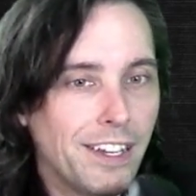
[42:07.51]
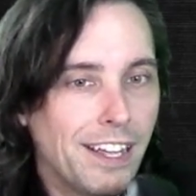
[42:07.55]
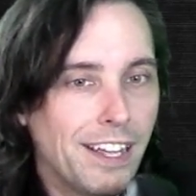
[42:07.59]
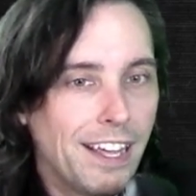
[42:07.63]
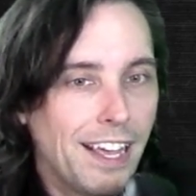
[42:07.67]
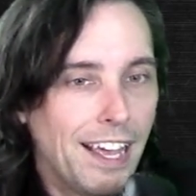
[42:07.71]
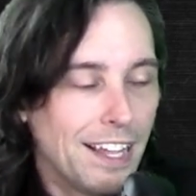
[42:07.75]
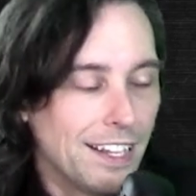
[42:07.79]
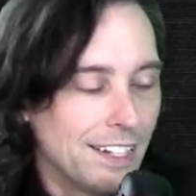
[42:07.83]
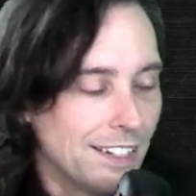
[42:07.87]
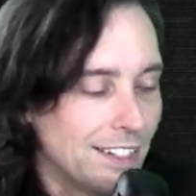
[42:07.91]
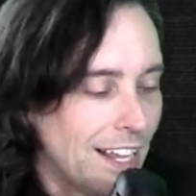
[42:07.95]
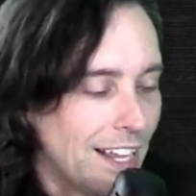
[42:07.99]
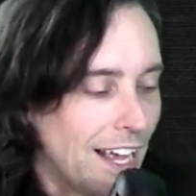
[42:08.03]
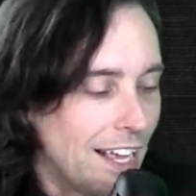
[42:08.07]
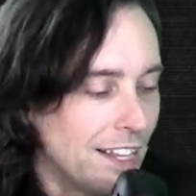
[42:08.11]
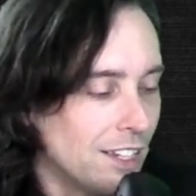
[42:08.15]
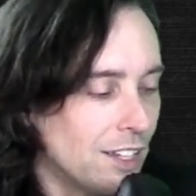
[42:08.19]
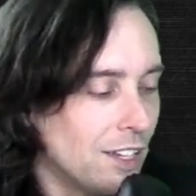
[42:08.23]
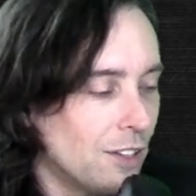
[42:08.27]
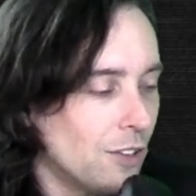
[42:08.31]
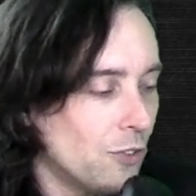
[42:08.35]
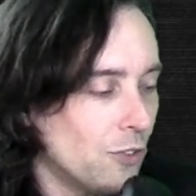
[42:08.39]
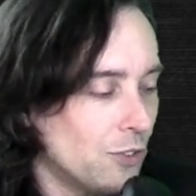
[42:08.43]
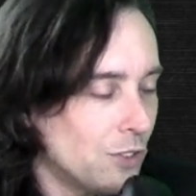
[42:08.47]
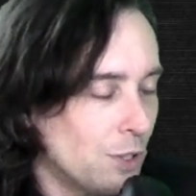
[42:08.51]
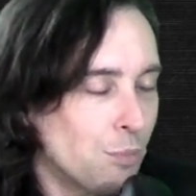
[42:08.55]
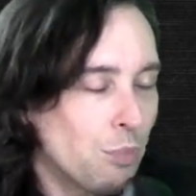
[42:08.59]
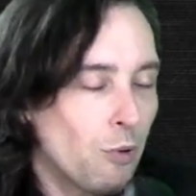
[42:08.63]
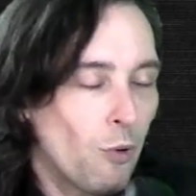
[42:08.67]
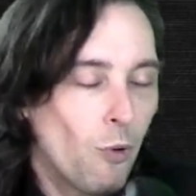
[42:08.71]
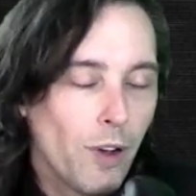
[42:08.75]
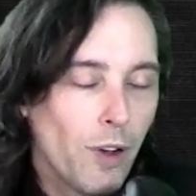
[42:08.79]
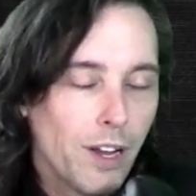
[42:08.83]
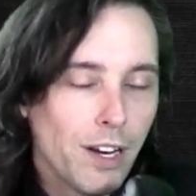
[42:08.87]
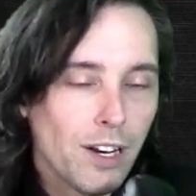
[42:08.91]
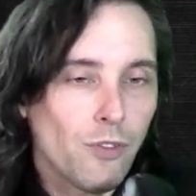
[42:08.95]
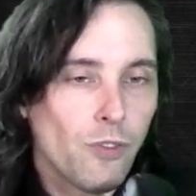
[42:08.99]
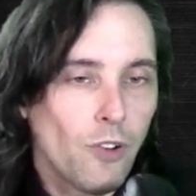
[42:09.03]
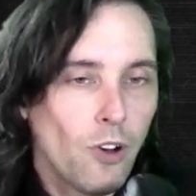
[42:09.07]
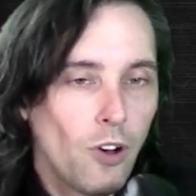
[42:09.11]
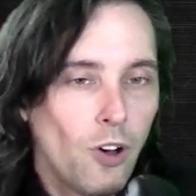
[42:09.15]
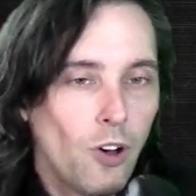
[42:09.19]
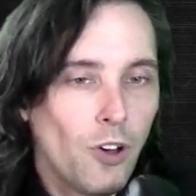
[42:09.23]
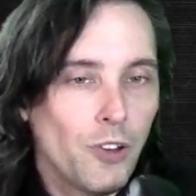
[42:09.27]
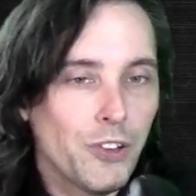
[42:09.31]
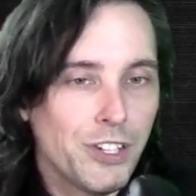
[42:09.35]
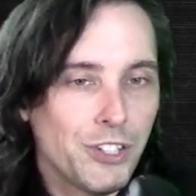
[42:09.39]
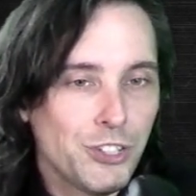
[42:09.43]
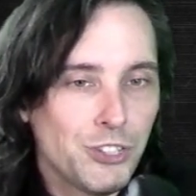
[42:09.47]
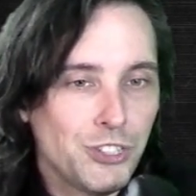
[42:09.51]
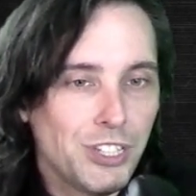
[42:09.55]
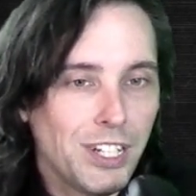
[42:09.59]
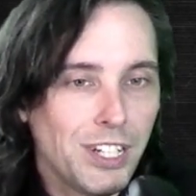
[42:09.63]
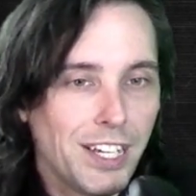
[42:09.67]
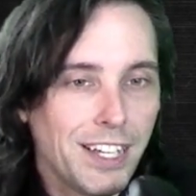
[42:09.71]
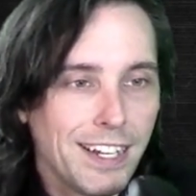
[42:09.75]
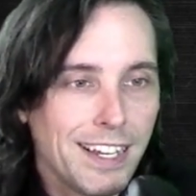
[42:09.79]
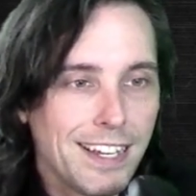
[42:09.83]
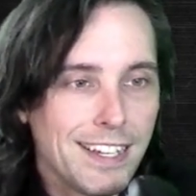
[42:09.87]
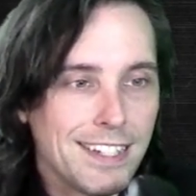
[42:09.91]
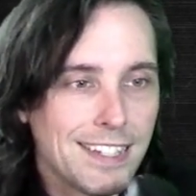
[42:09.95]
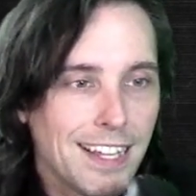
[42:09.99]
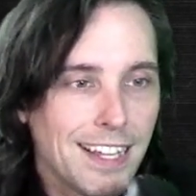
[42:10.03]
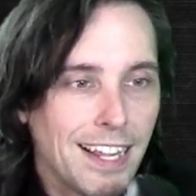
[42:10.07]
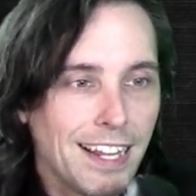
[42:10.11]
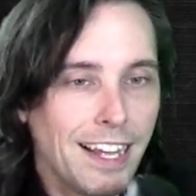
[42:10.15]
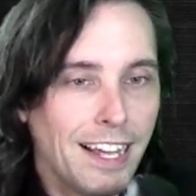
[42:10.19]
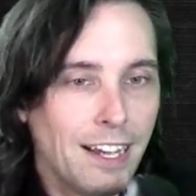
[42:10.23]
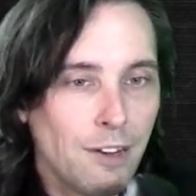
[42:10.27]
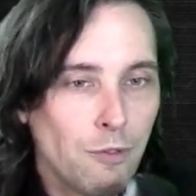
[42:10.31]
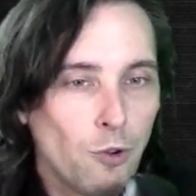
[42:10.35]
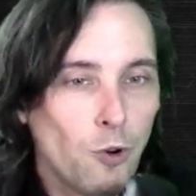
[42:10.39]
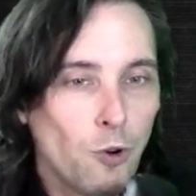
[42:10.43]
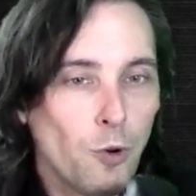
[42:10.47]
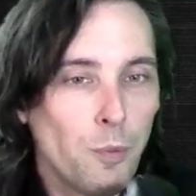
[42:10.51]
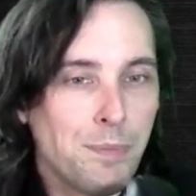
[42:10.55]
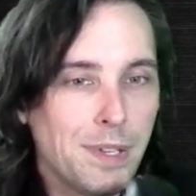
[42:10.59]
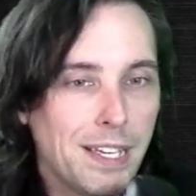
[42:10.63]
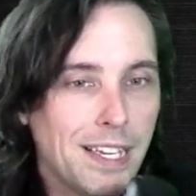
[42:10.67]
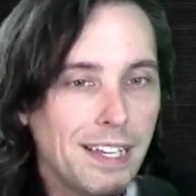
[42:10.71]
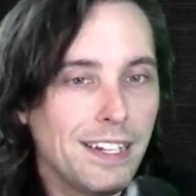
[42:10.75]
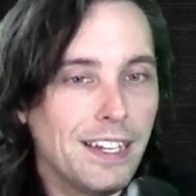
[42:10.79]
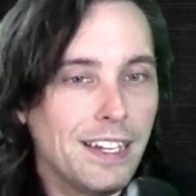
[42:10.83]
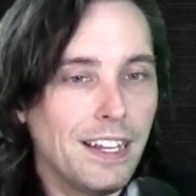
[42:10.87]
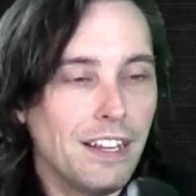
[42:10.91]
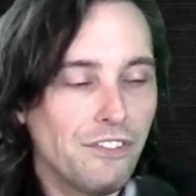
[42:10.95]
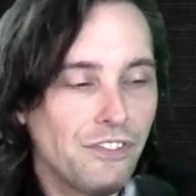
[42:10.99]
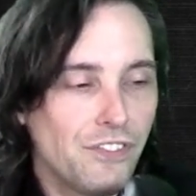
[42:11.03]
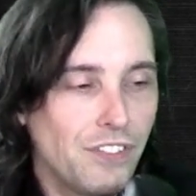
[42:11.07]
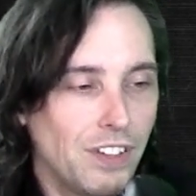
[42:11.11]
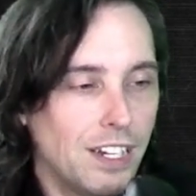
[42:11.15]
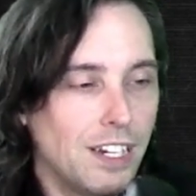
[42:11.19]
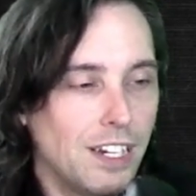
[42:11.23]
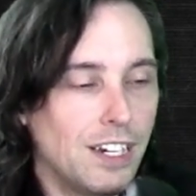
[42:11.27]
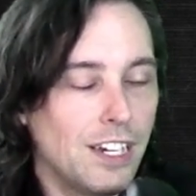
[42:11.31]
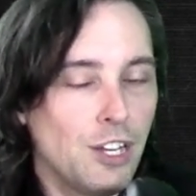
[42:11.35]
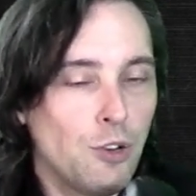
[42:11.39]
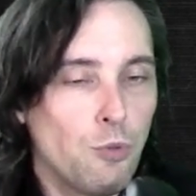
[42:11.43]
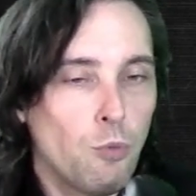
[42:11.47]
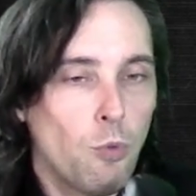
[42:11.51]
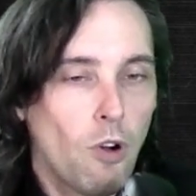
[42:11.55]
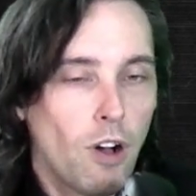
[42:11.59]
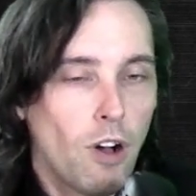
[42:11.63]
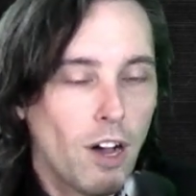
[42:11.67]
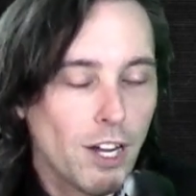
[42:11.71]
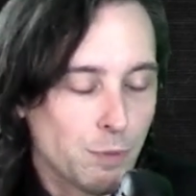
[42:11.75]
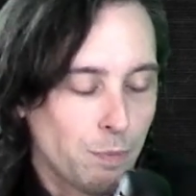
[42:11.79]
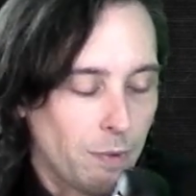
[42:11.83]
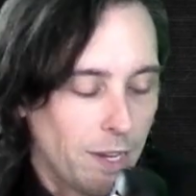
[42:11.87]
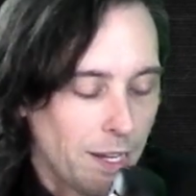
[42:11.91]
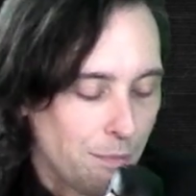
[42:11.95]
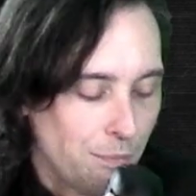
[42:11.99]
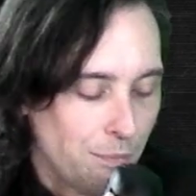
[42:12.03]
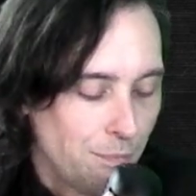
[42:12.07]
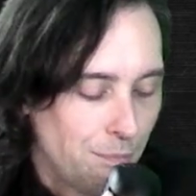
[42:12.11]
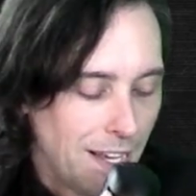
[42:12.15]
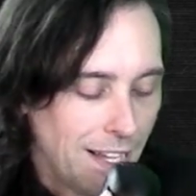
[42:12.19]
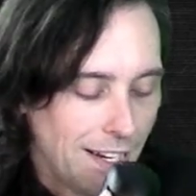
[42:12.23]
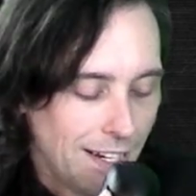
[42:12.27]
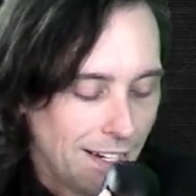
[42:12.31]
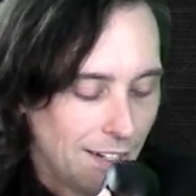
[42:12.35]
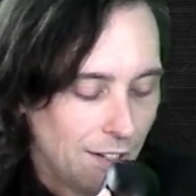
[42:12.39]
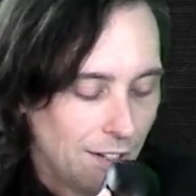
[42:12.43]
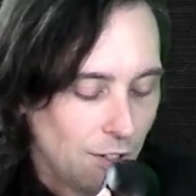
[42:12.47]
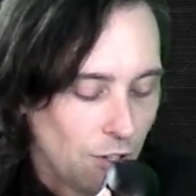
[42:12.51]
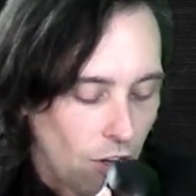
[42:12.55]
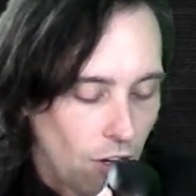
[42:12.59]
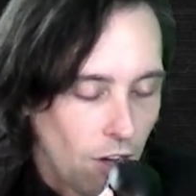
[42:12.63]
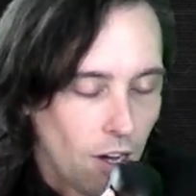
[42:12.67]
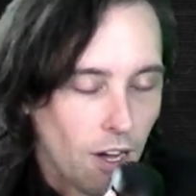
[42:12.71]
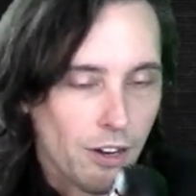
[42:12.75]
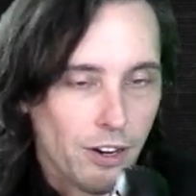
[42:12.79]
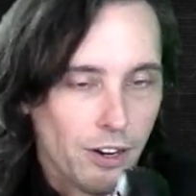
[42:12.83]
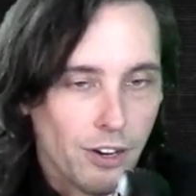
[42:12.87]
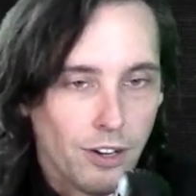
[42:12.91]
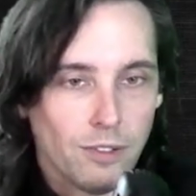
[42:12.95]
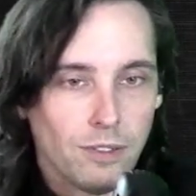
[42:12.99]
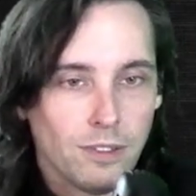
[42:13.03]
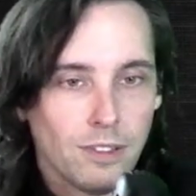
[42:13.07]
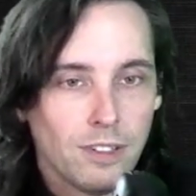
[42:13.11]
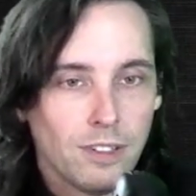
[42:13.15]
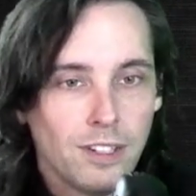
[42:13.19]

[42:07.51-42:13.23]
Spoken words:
And the point of all this shit is that it will beat Infinity Watch by hitting auto.